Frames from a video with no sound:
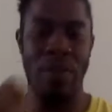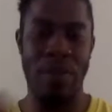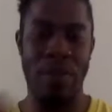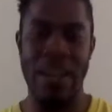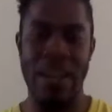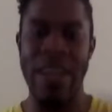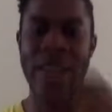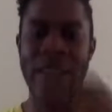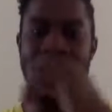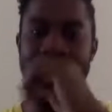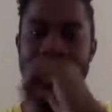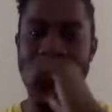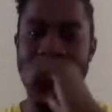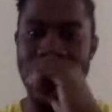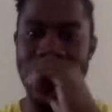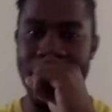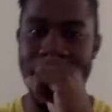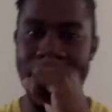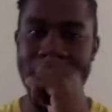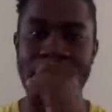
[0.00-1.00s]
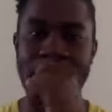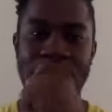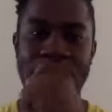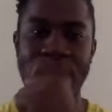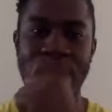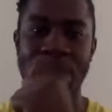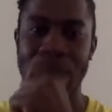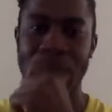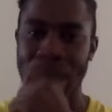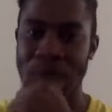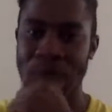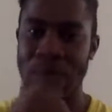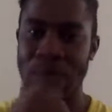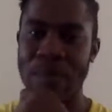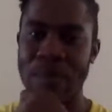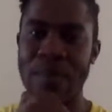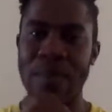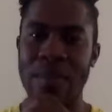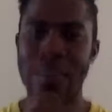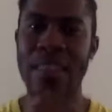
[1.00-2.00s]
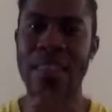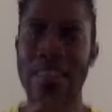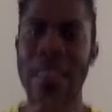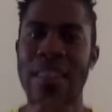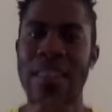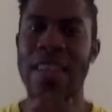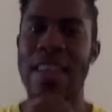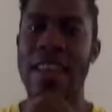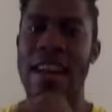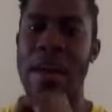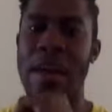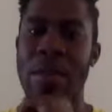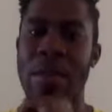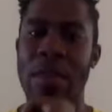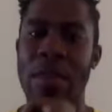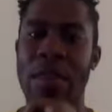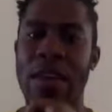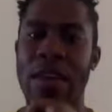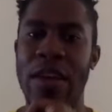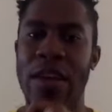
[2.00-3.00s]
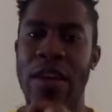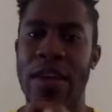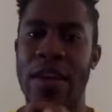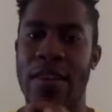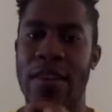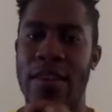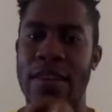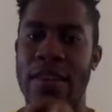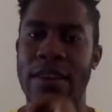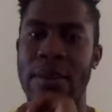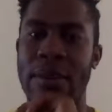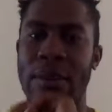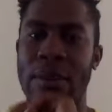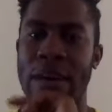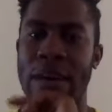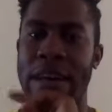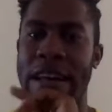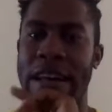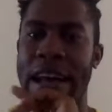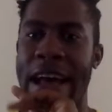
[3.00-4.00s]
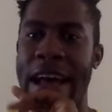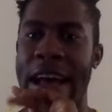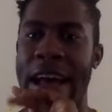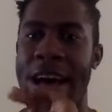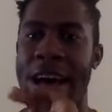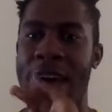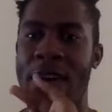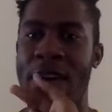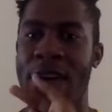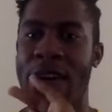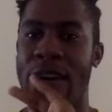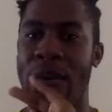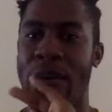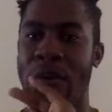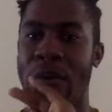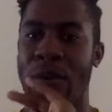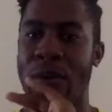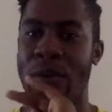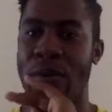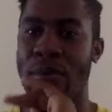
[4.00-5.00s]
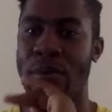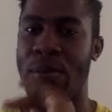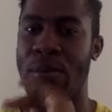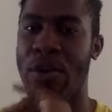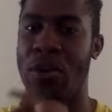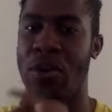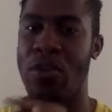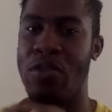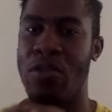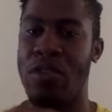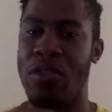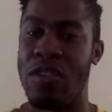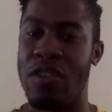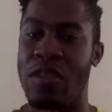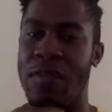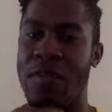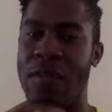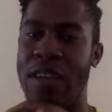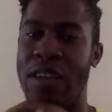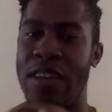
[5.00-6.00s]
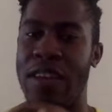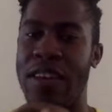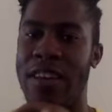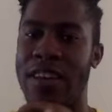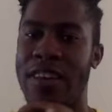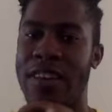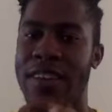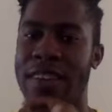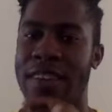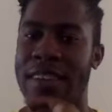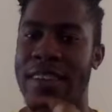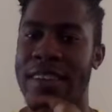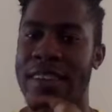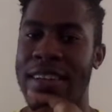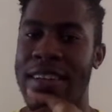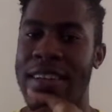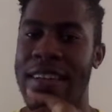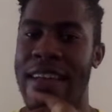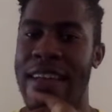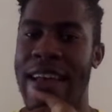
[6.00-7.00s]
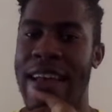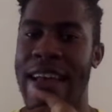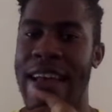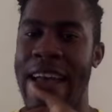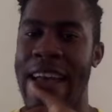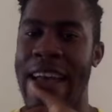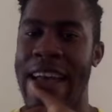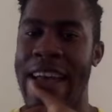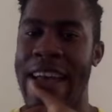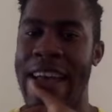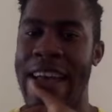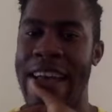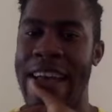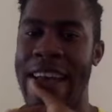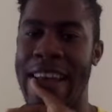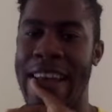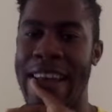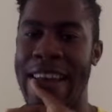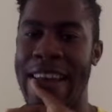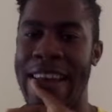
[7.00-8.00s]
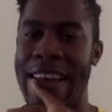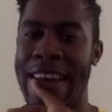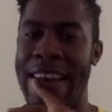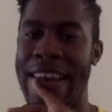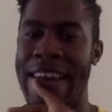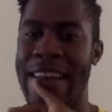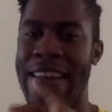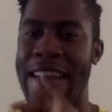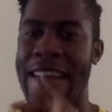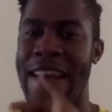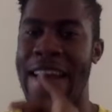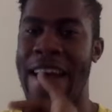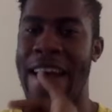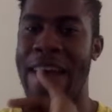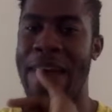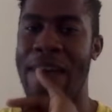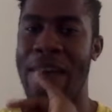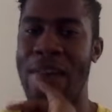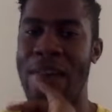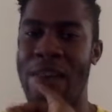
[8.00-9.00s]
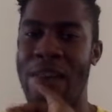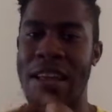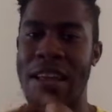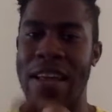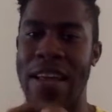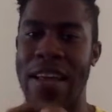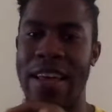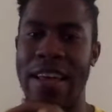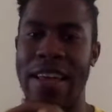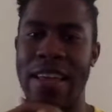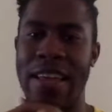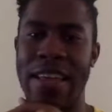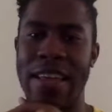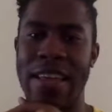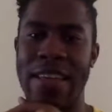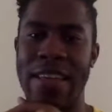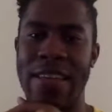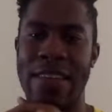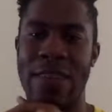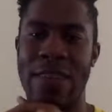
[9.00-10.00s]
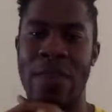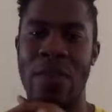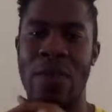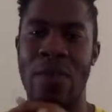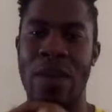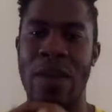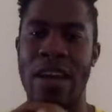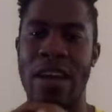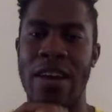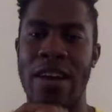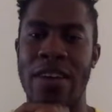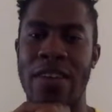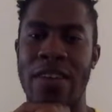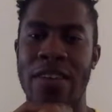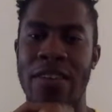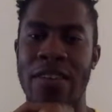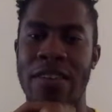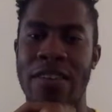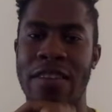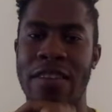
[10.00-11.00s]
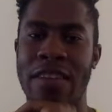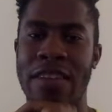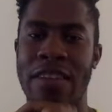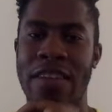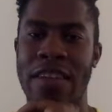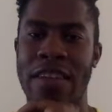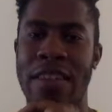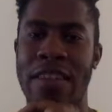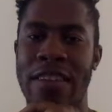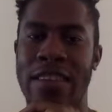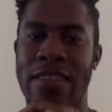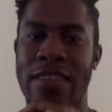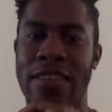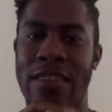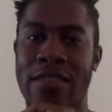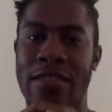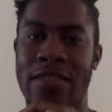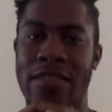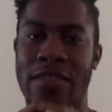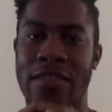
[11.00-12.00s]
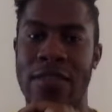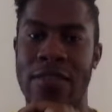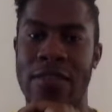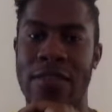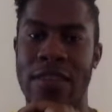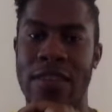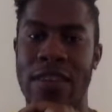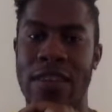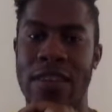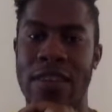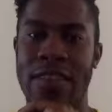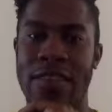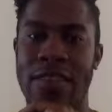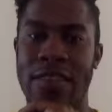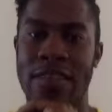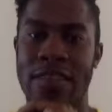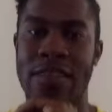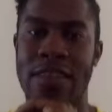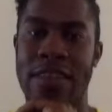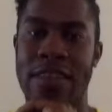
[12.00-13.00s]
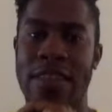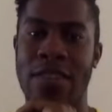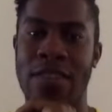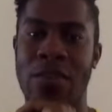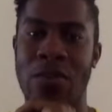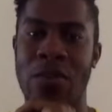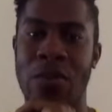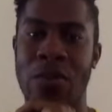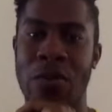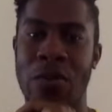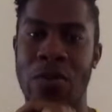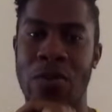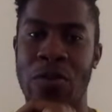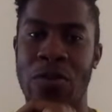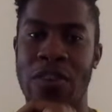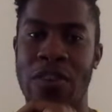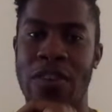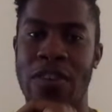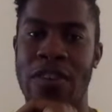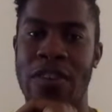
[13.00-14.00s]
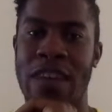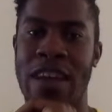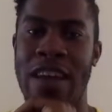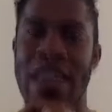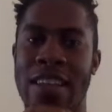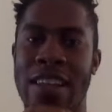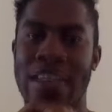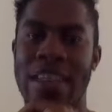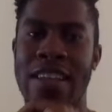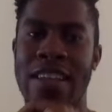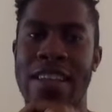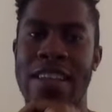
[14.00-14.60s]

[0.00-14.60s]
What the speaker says: But anyways, I've been thinking a lot about how I would approach this video, and I feel like the way to do it is to just fucking start at the root, right?